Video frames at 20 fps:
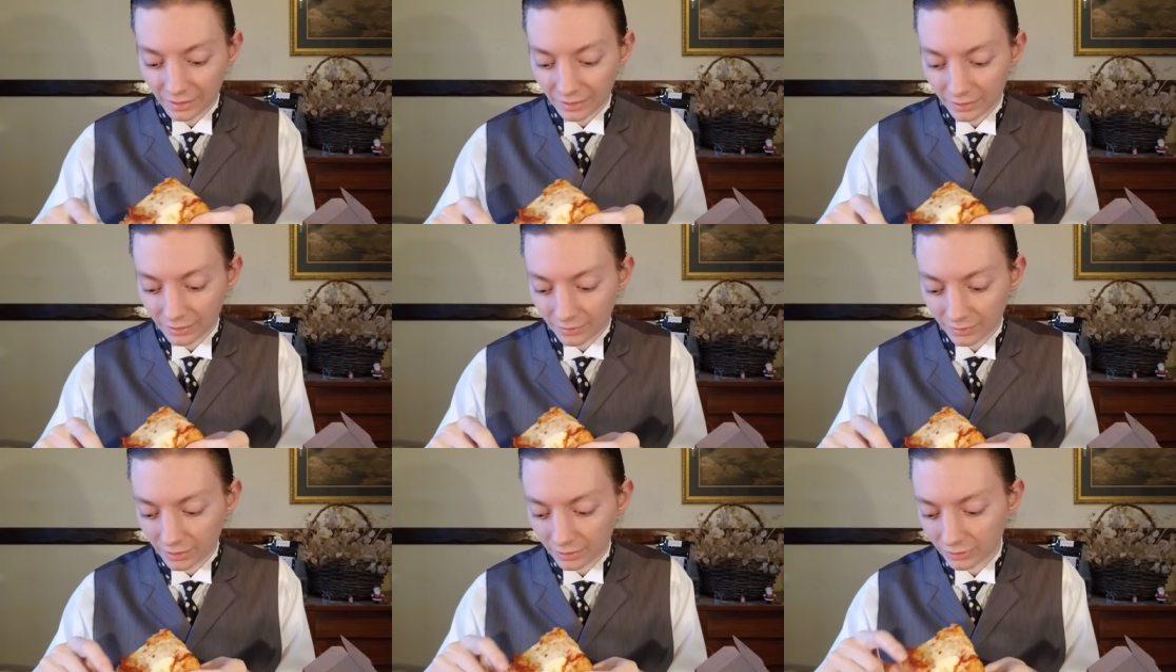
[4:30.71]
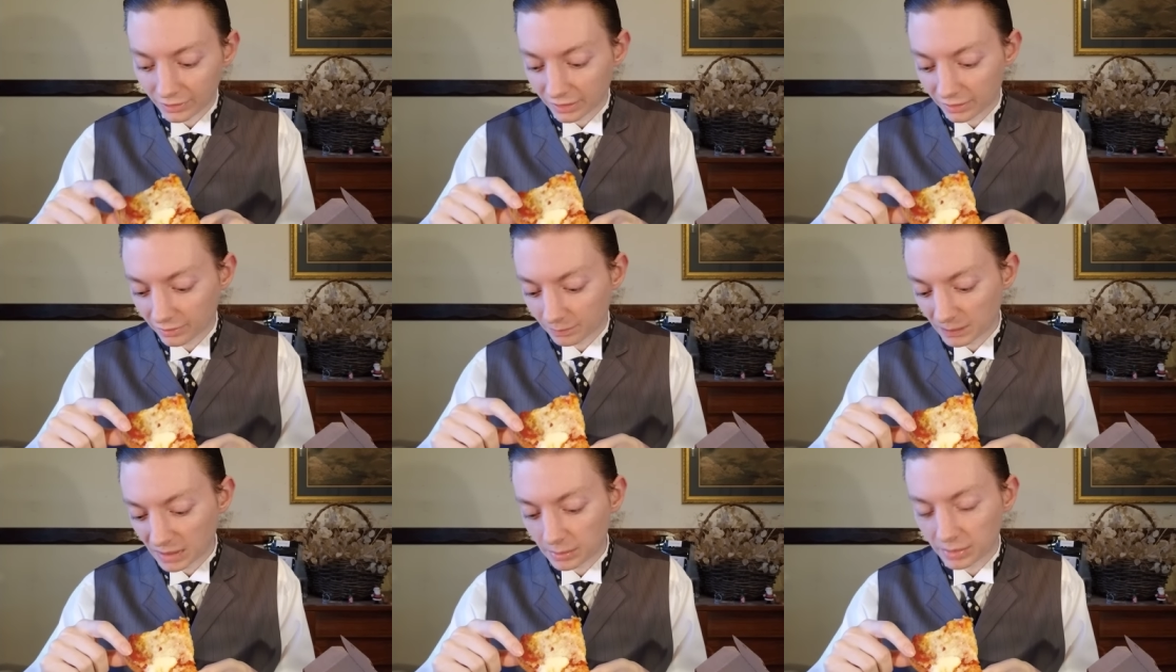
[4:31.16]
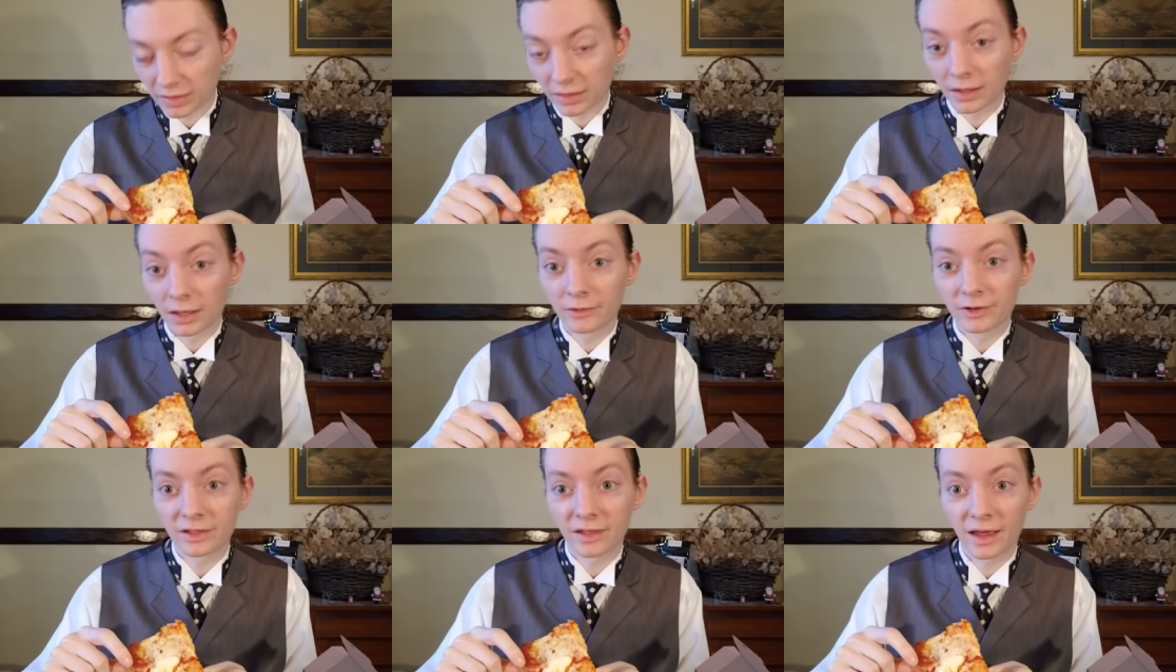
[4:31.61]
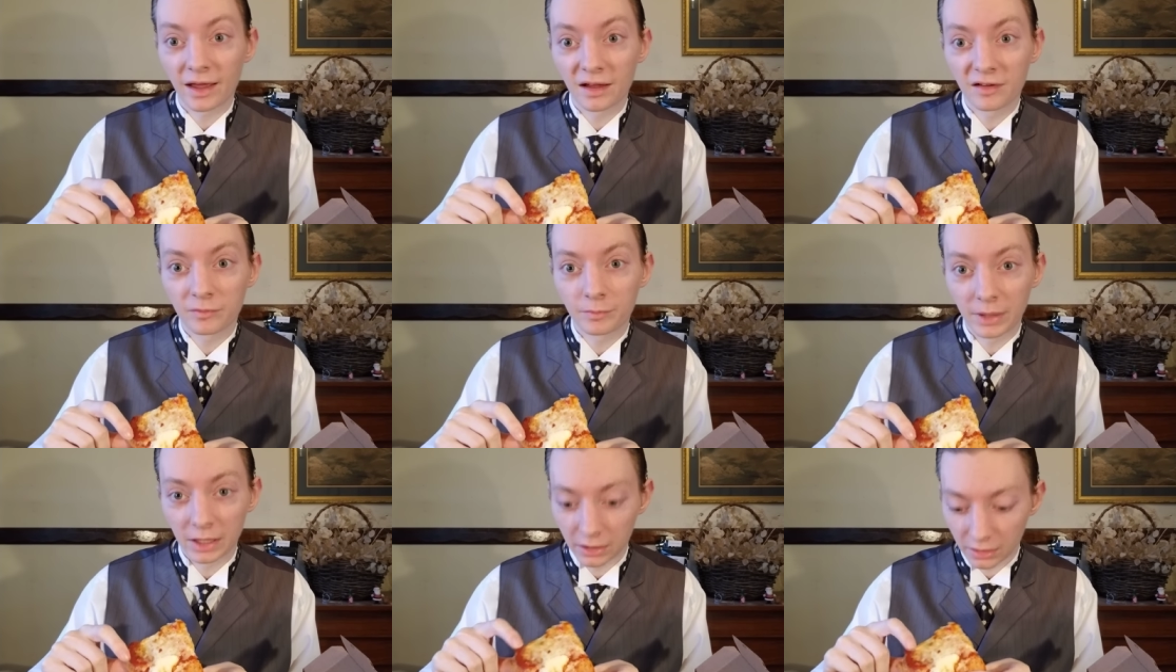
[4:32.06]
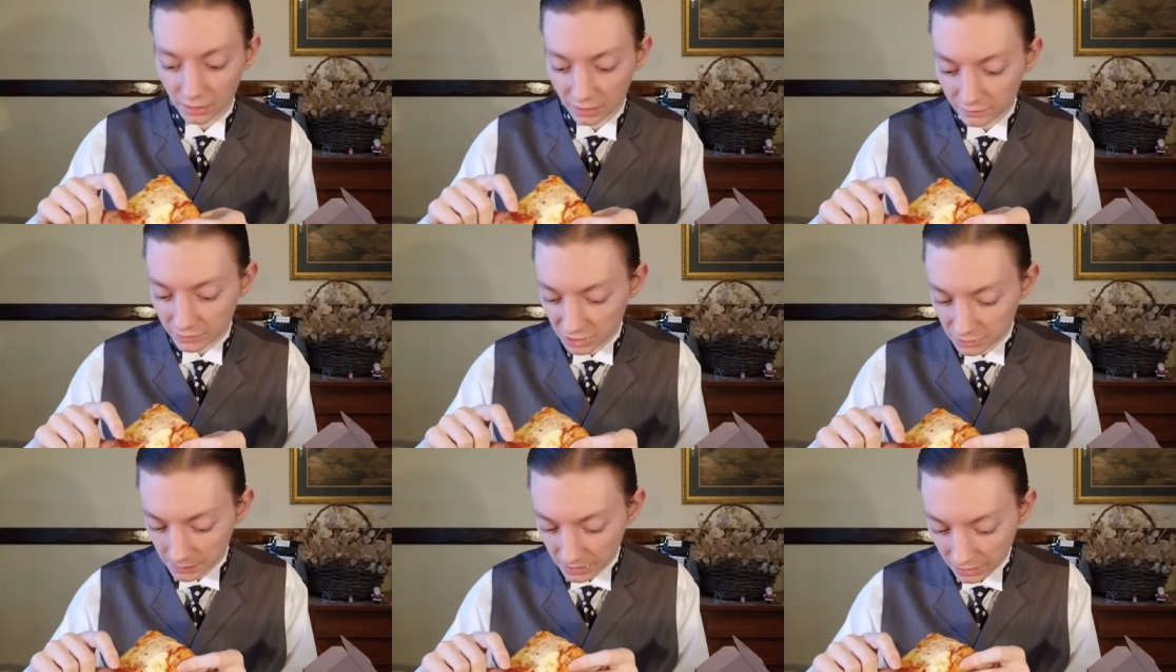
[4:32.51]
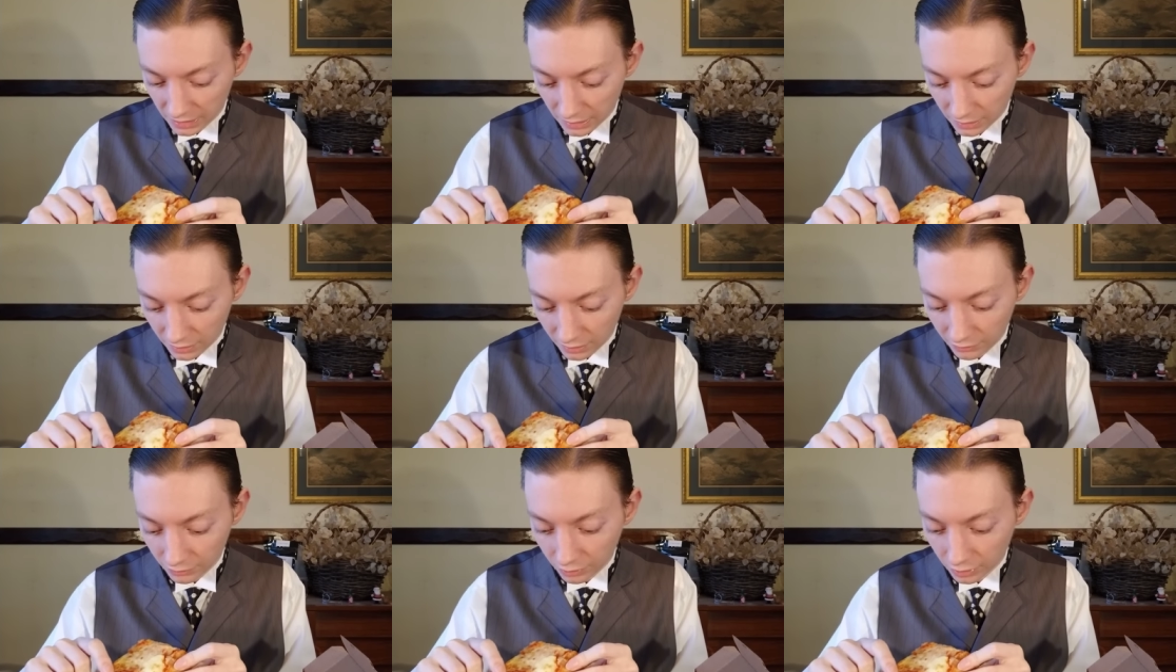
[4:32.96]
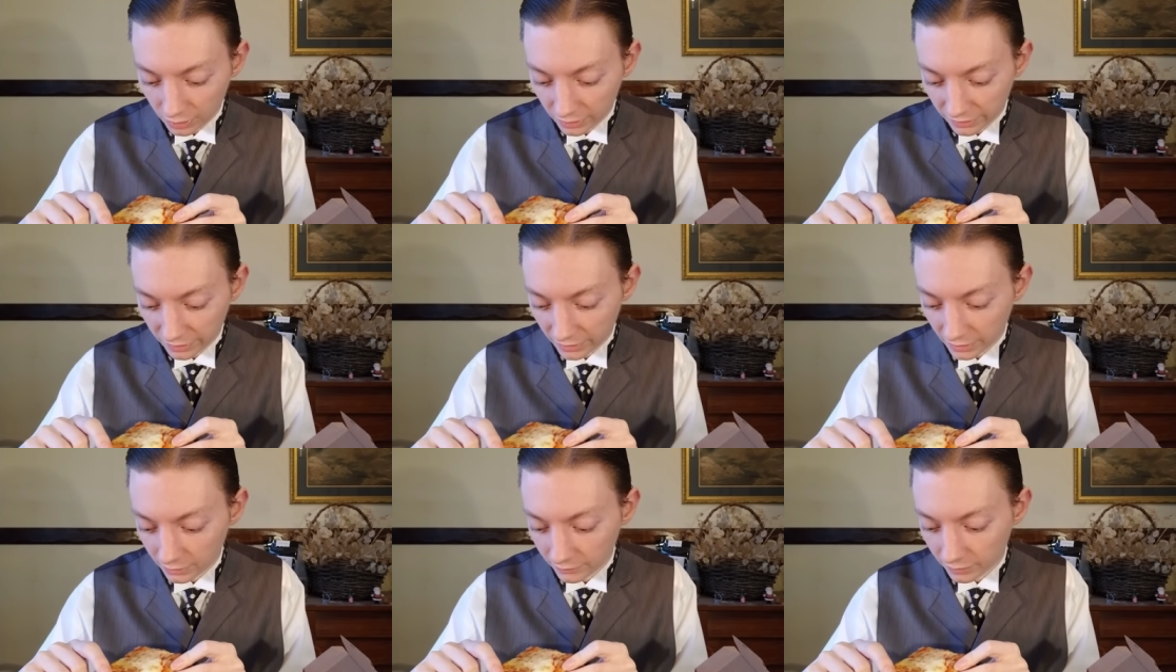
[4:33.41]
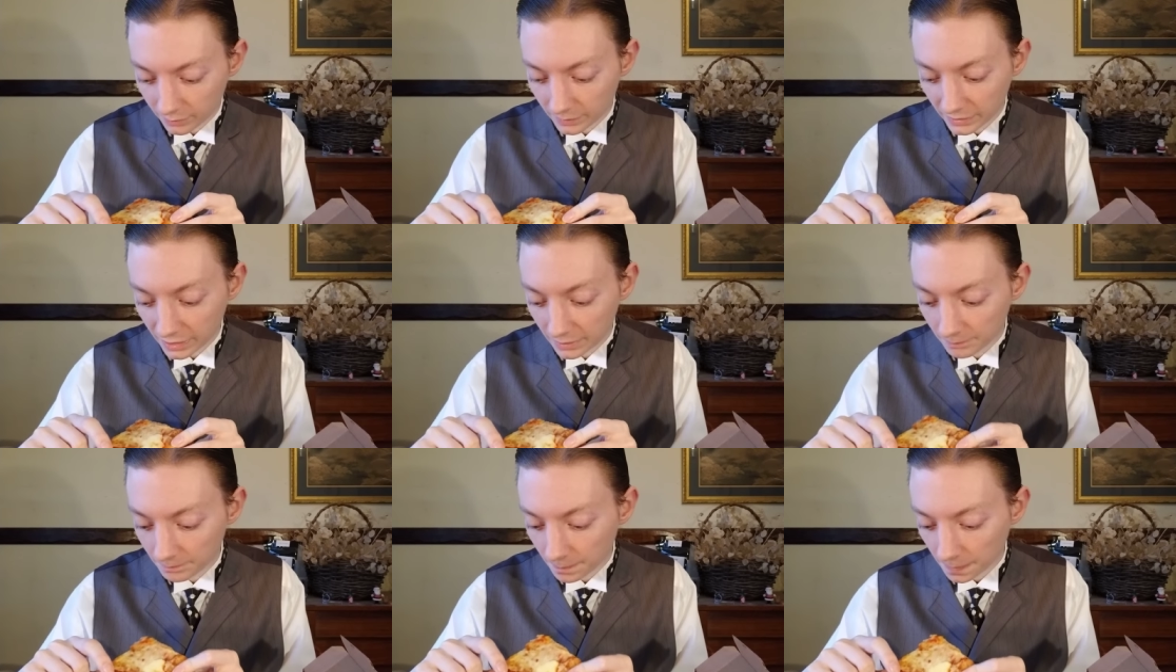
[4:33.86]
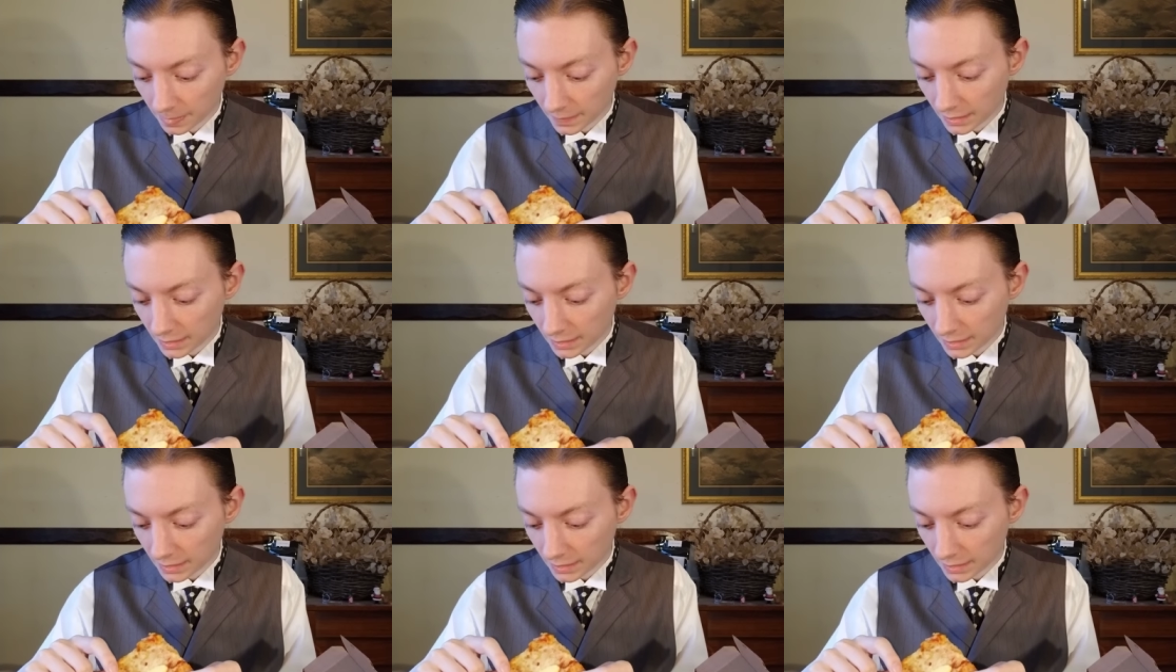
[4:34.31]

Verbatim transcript: uh, unless maybe they always have been and I've just been getting the wrong thing from them.